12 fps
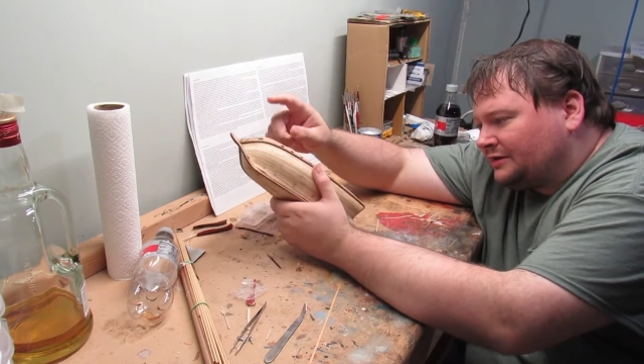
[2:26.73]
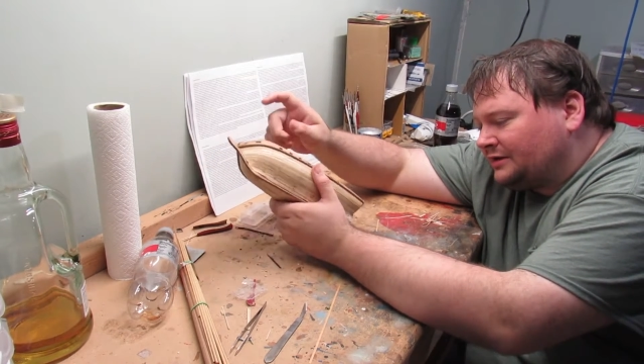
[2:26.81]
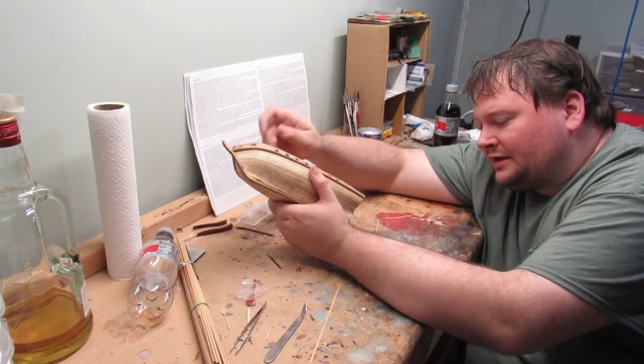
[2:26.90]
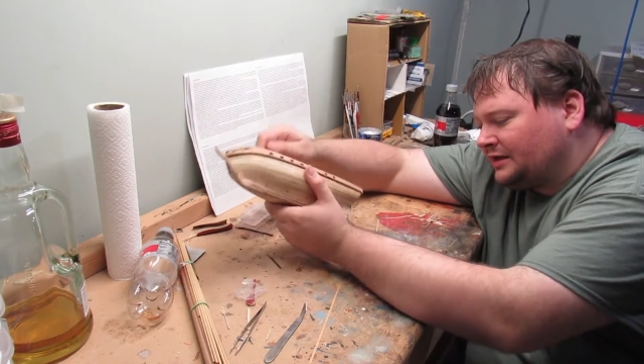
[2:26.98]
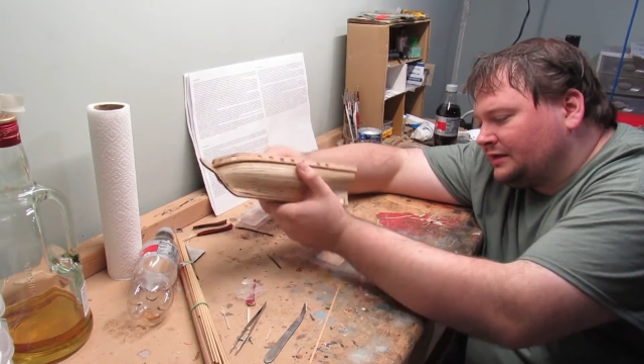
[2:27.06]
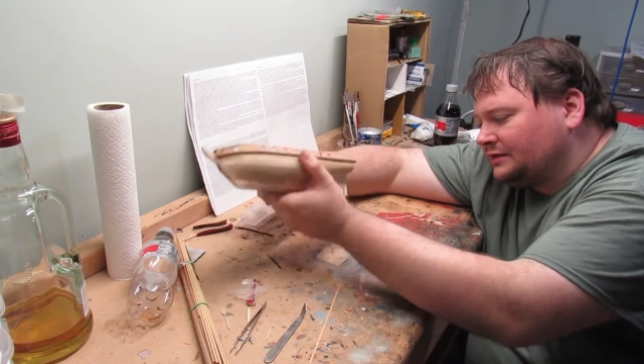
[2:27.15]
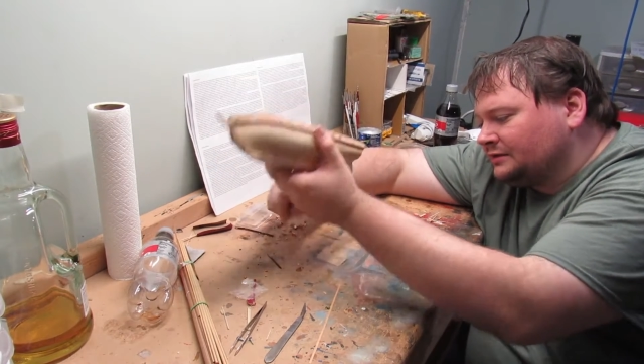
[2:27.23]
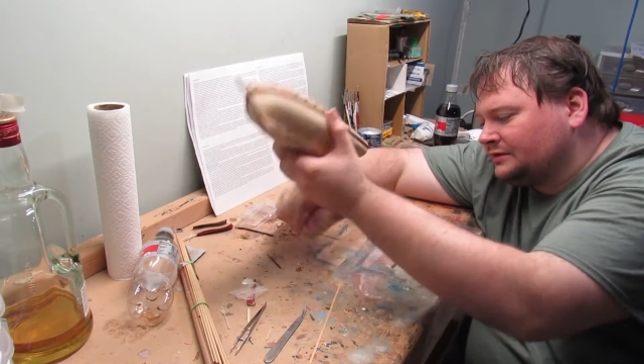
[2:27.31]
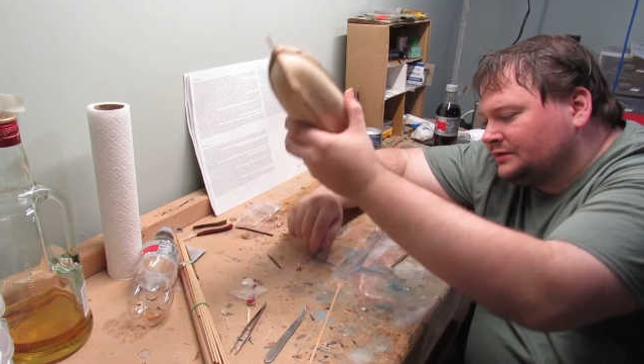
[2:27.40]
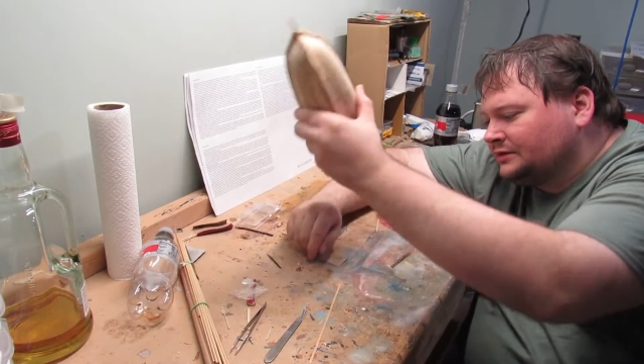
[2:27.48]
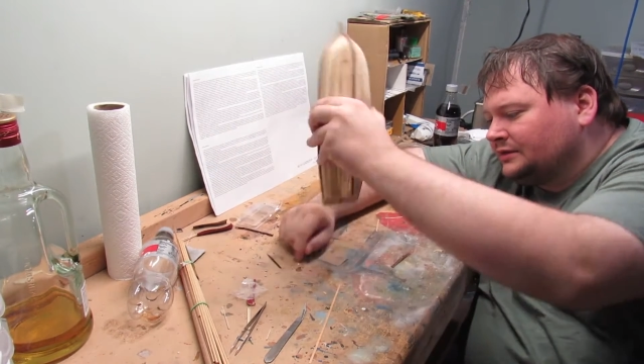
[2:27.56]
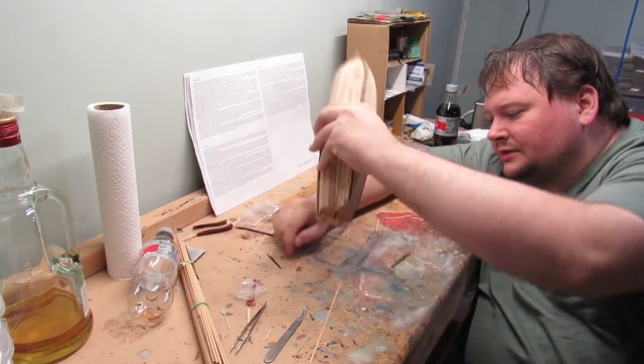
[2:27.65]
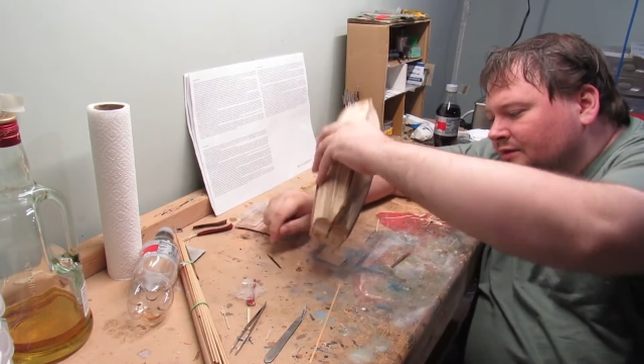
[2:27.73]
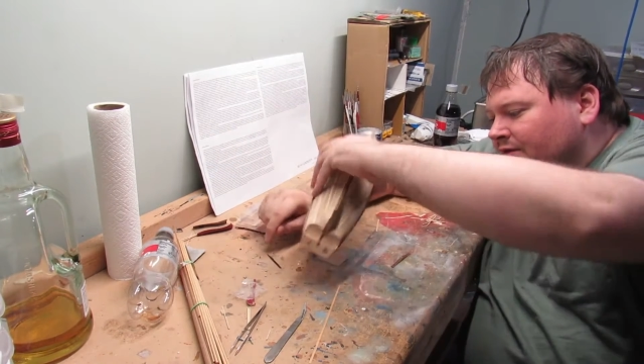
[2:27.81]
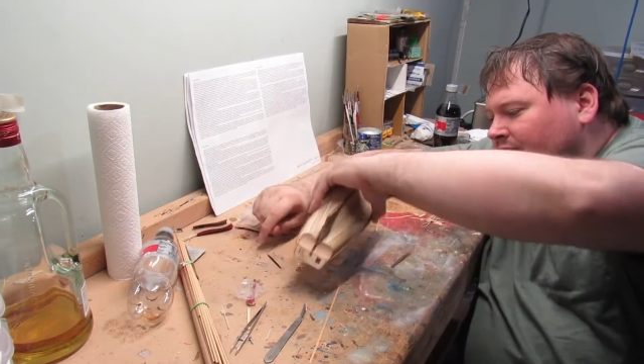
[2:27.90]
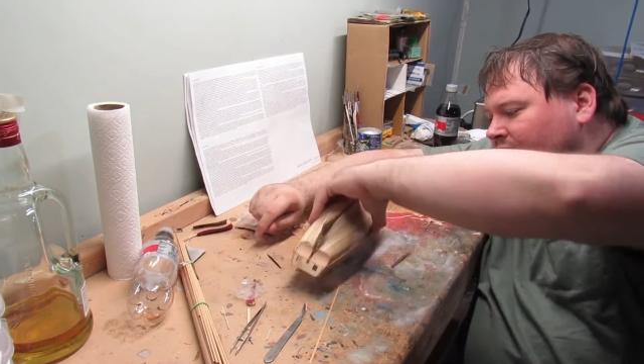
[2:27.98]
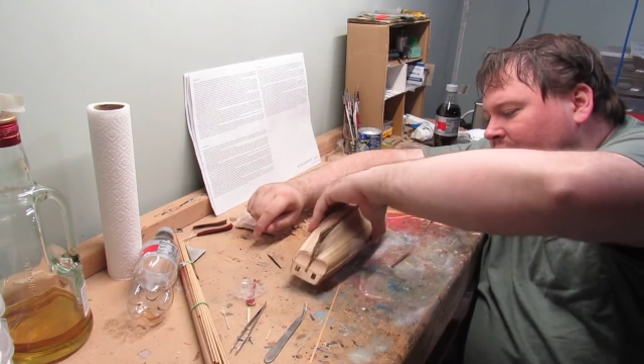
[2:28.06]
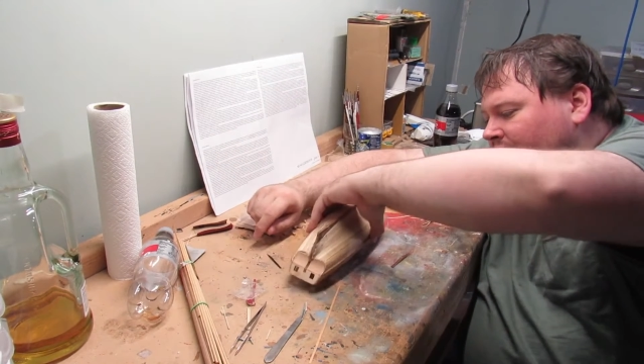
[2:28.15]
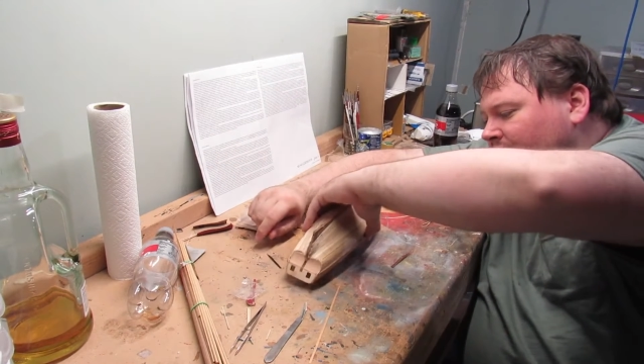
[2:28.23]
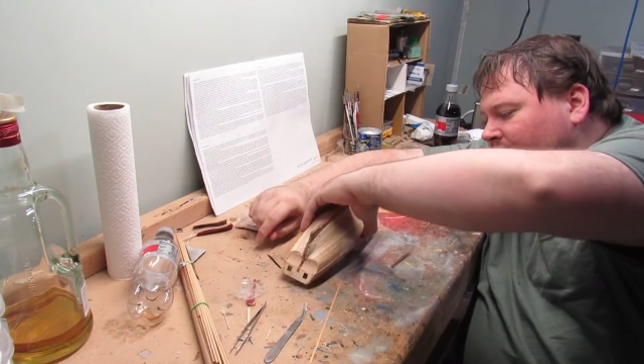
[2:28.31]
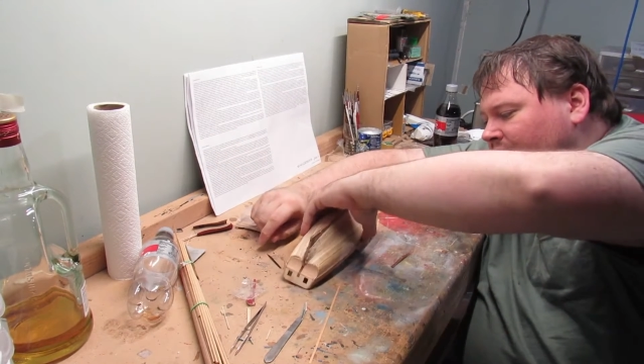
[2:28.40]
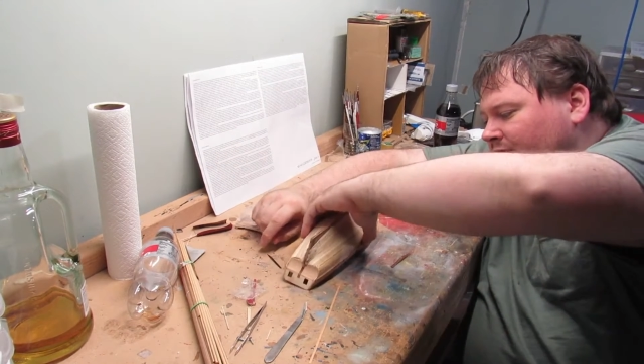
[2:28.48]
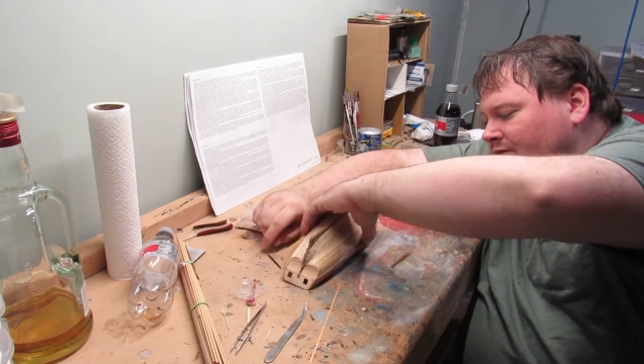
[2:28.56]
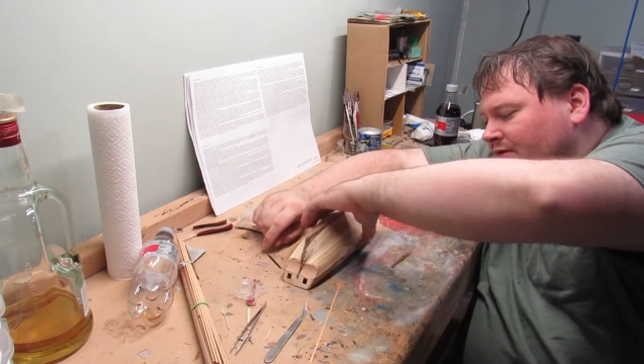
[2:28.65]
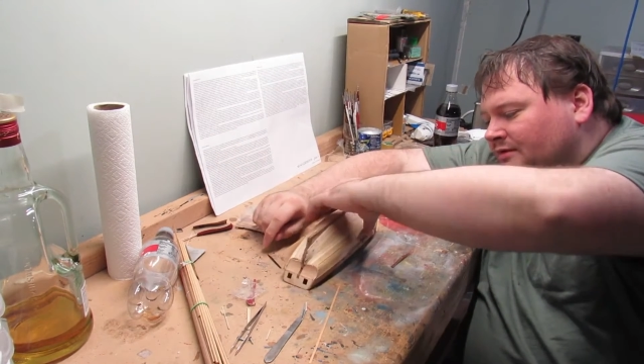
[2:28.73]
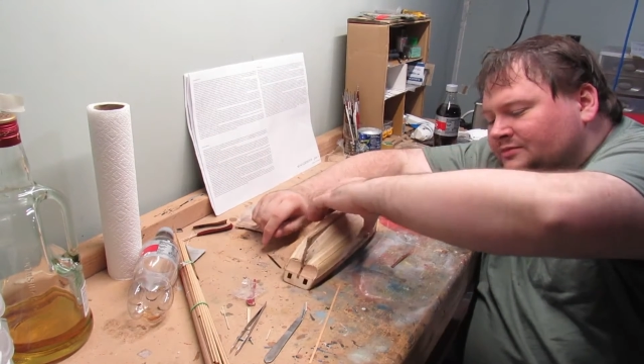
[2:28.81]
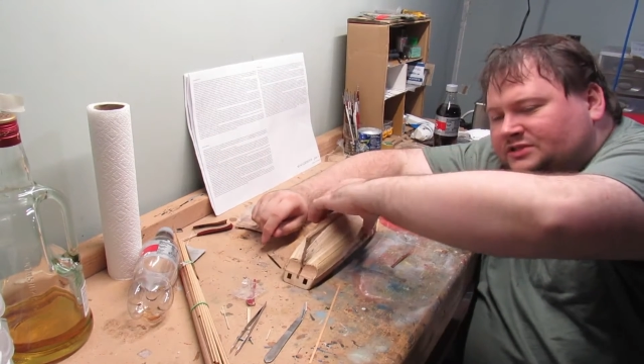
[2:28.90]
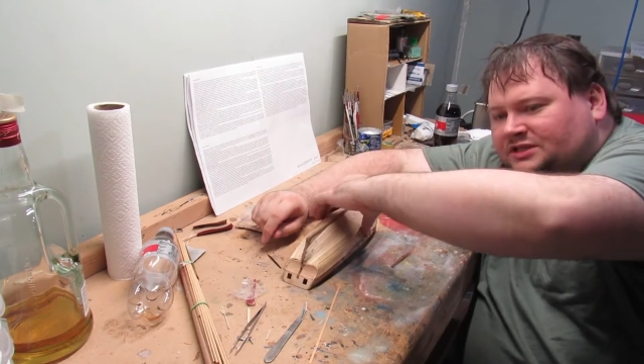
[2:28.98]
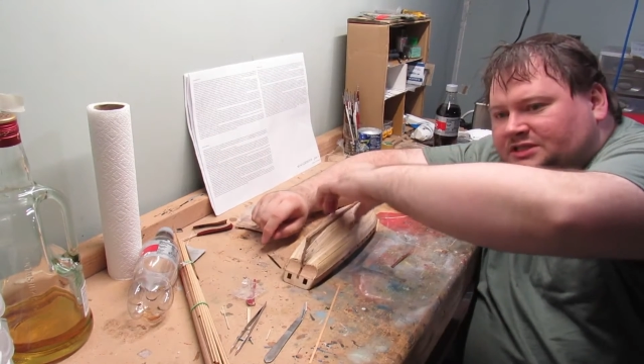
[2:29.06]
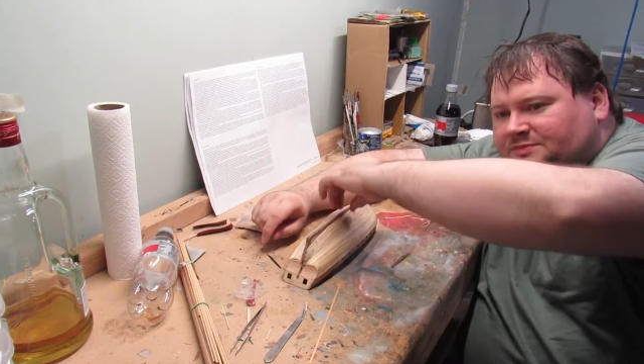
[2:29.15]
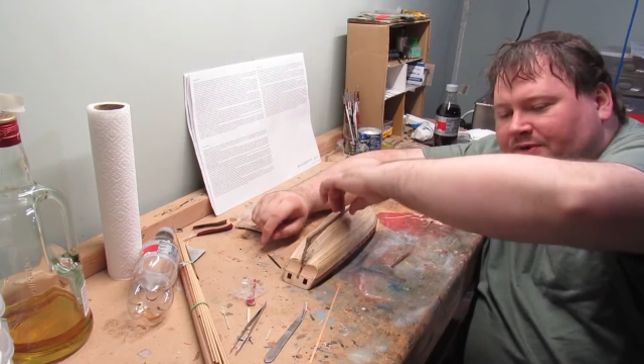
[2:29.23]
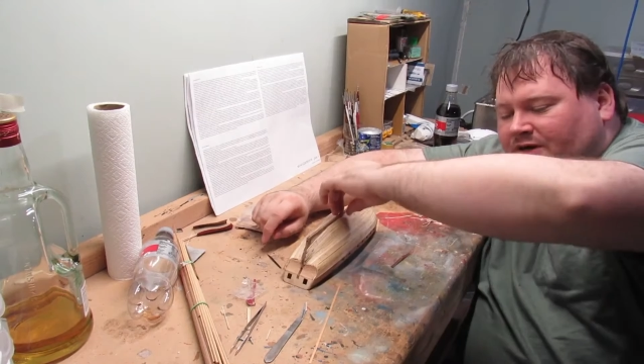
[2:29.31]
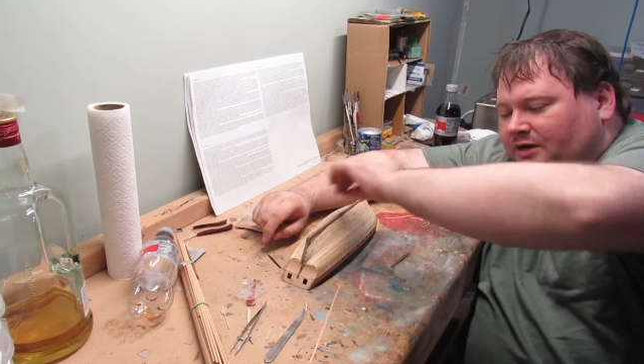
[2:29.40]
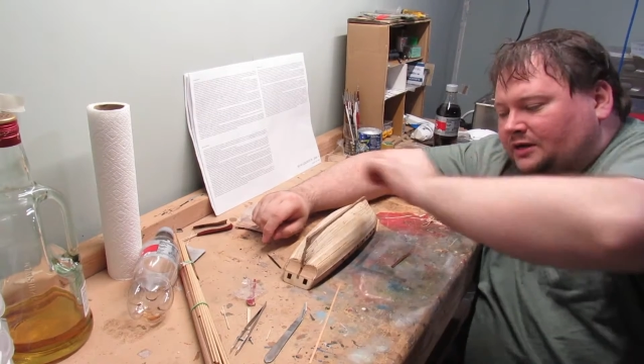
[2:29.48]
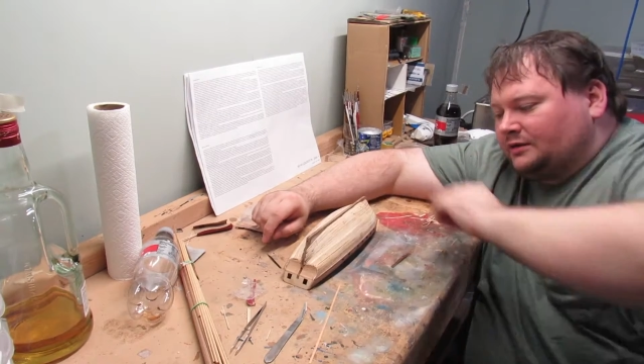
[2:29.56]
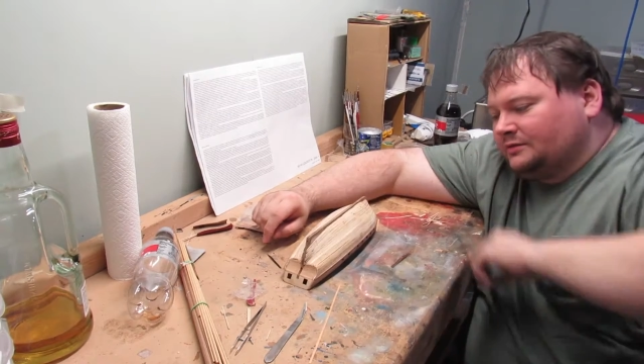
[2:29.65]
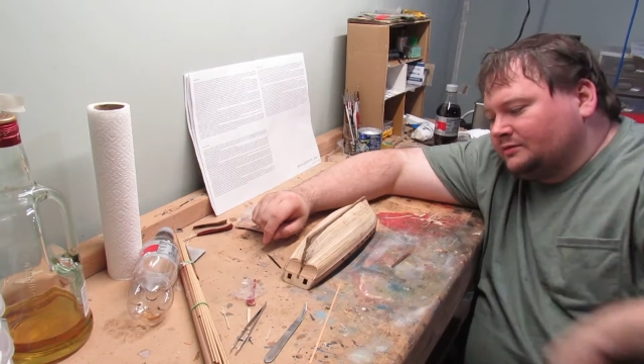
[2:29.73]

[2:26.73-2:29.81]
and then comes this part.